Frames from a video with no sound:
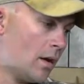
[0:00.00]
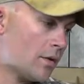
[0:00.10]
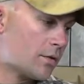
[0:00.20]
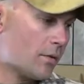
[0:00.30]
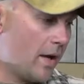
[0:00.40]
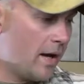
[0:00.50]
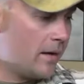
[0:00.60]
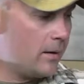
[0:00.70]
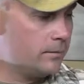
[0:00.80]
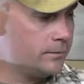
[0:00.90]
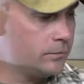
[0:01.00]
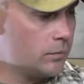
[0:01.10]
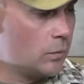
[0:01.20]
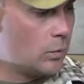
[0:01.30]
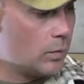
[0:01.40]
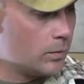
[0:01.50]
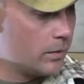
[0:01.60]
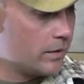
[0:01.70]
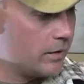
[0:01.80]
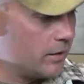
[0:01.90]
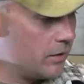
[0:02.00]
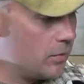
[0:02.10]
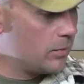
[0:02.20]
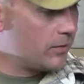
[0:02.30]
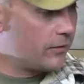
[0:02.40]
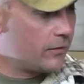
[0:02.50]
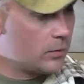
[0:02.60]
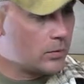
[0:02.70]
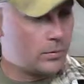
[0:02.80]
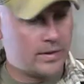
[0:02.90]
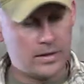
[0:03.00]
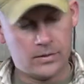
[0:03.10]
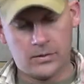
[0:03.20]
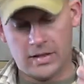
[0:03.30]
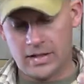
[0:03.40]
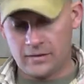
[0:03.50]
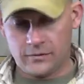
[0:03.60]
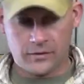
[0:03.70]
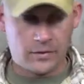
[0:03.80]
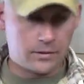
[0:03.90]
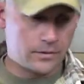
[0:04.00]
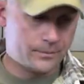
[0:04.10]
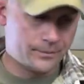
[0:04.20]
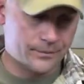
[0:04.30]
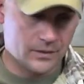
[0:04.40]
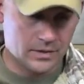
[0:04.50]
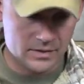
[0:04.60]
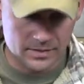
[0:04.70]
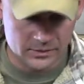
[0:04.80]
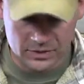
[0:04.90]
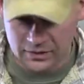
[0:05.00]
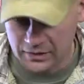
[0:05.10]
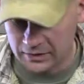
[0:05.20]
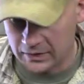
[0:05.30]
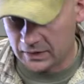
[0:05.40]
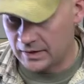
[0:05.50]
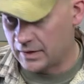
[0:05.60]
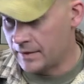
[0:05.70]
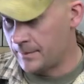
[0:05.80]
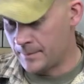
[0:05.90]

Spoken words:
So now what we're going to do before we go any further is I'm just going to take